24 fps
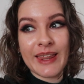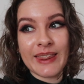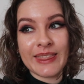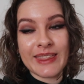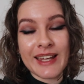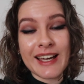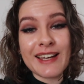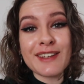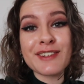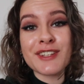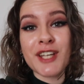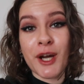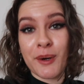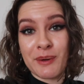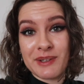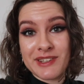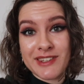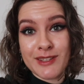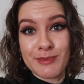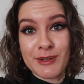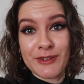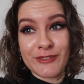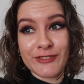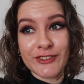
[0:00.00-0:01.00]
that's going
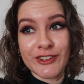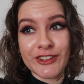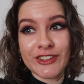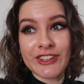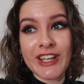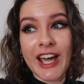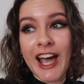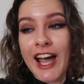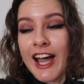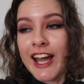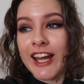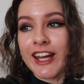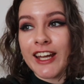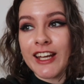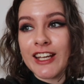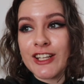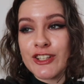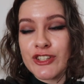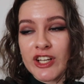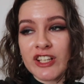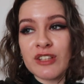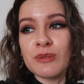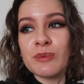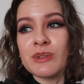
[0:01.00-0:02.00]
to be fun. I
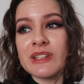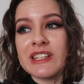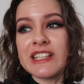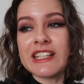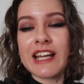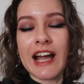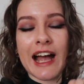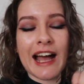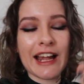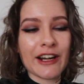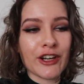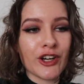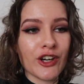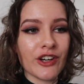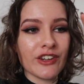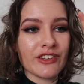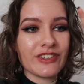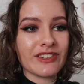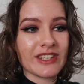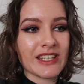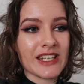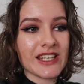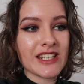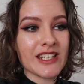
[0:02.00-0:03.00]
genuinely cannot
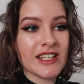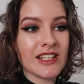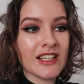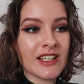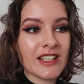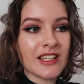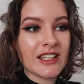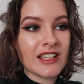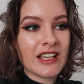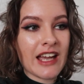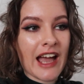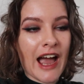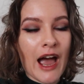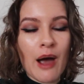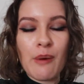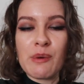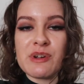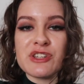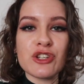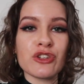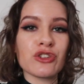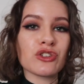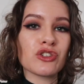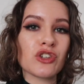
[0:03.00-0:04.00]
see how
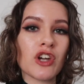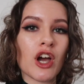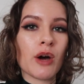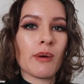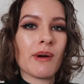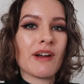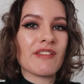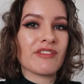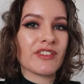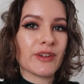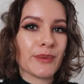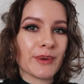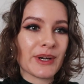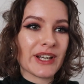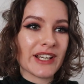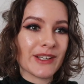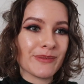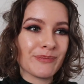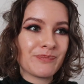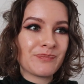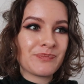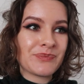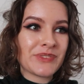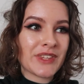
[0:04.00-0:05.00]
it doesn't go
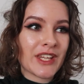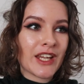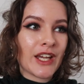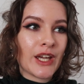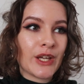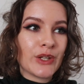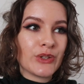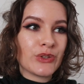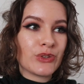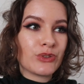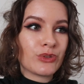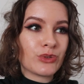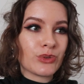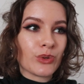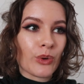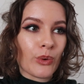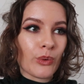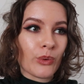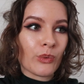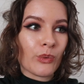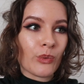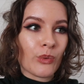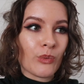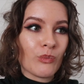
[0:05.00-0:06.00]
everywhere.
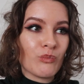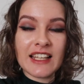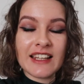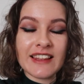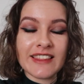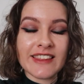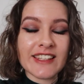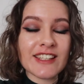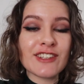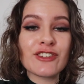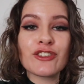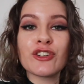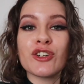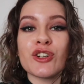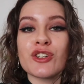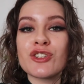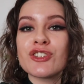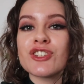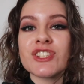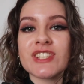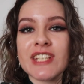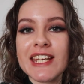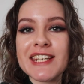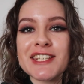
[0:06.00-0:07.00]
So this could
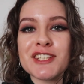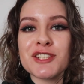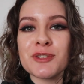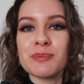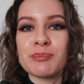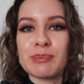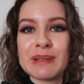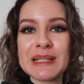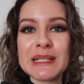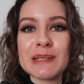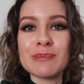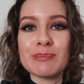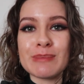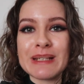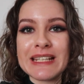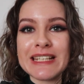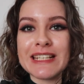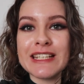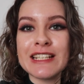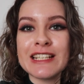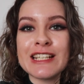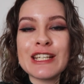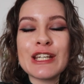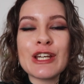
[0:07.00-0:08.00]
just end up being
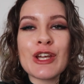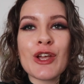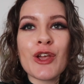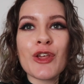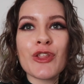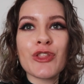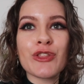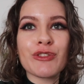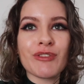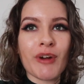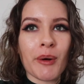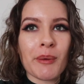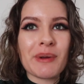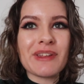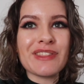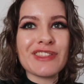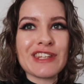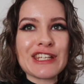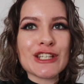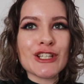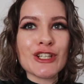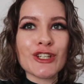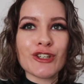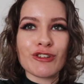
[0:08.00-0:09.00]
me throwing
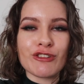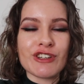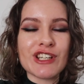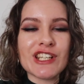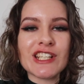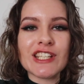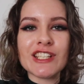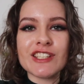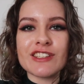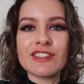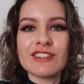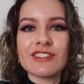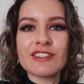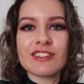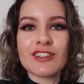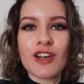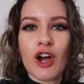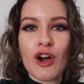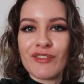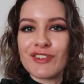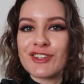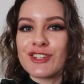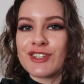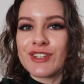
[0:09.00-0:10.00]
the ingredients
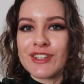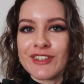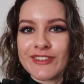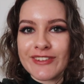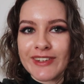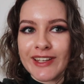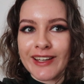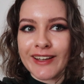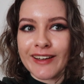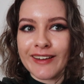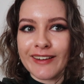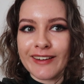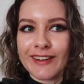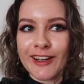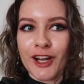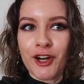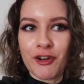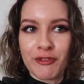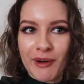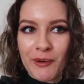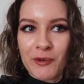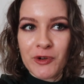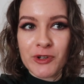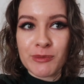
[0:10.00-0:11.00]
of a cheesecake
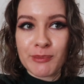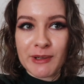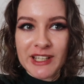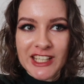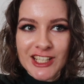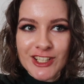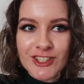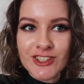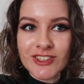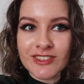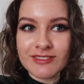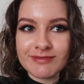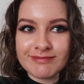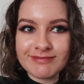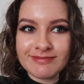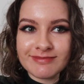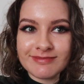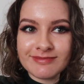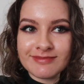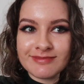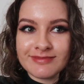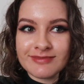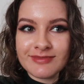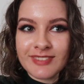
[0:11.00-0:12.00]
around my kitchen,
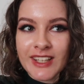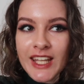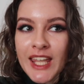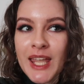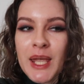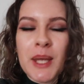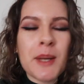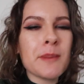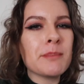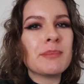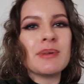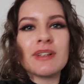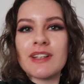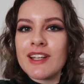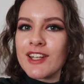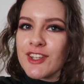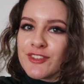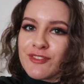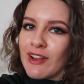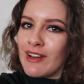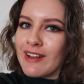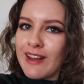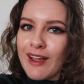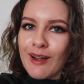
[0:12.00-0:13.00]
but let's find